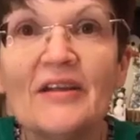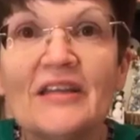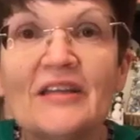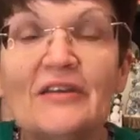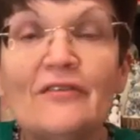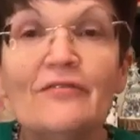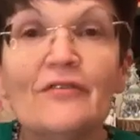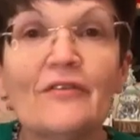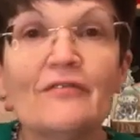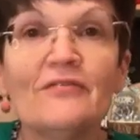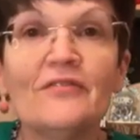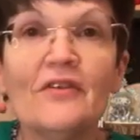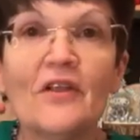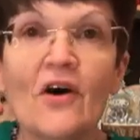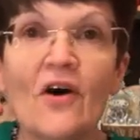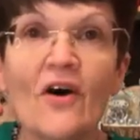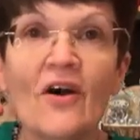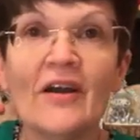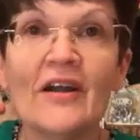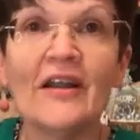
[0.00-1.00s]
are you from
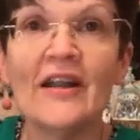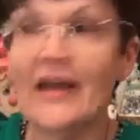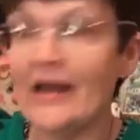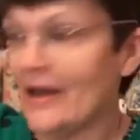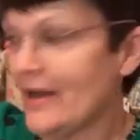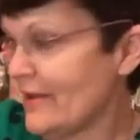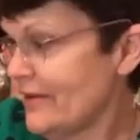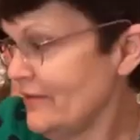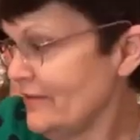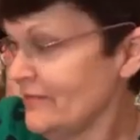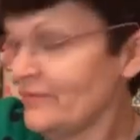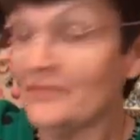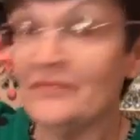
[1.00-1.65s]
Florida?